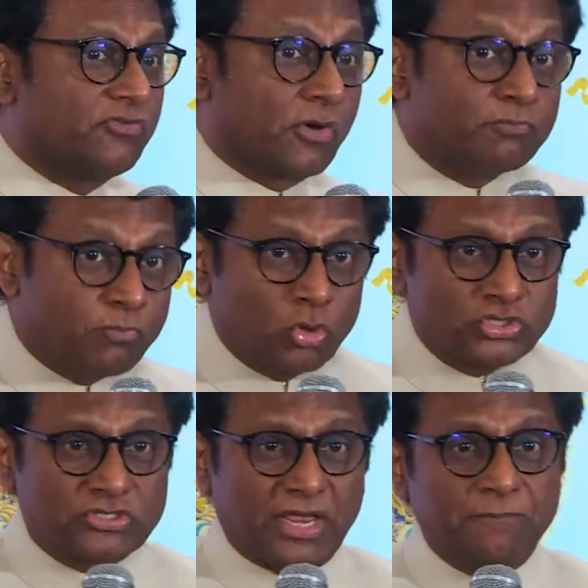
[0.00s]
for a
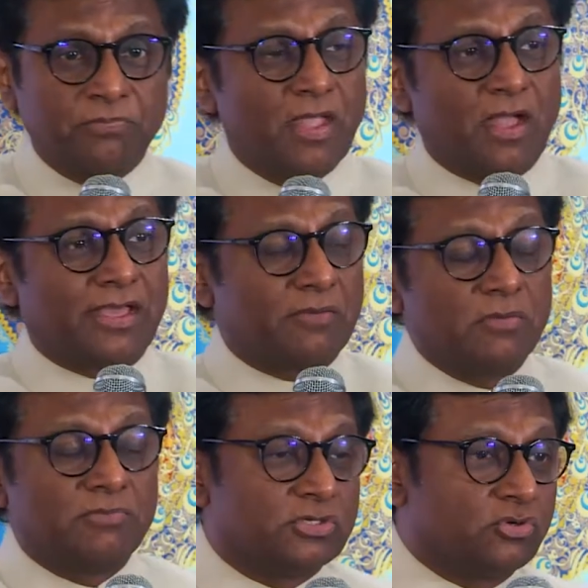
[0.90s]
posting, I
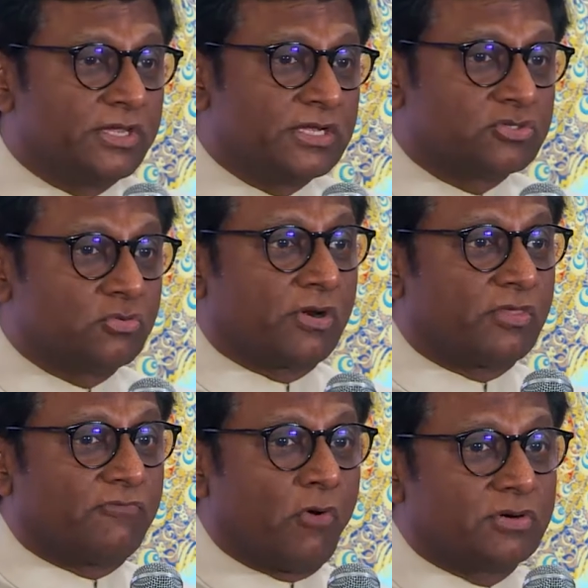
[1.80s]
remember doing it to one
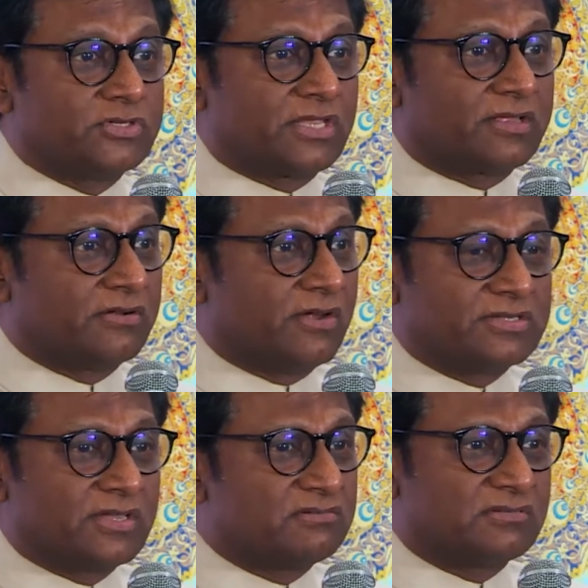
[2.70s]
of the foreign
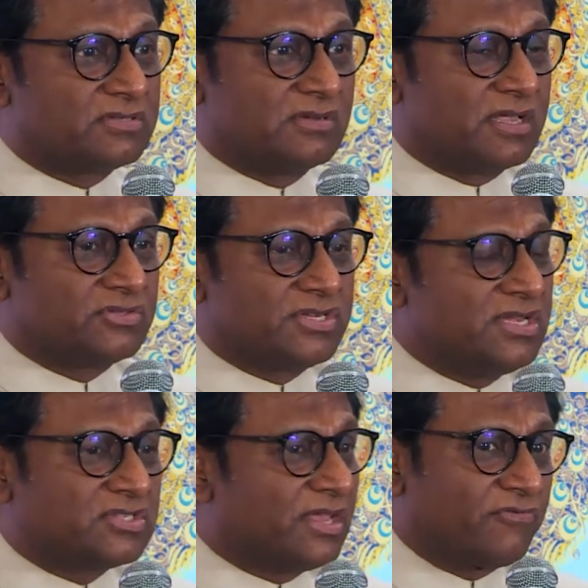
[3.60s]
secretaries, and
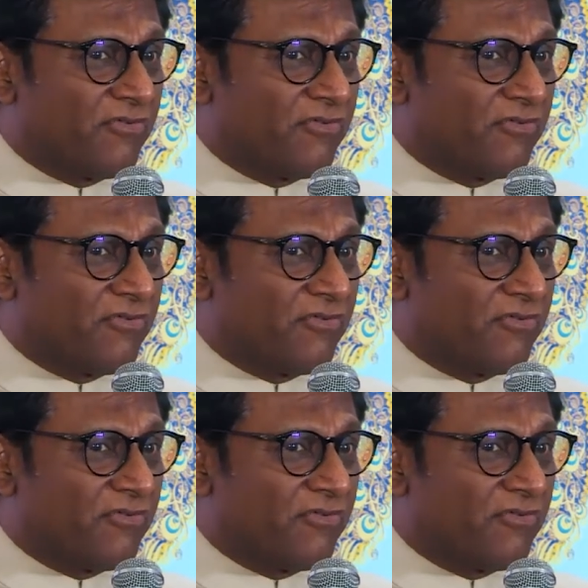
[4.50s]
she said,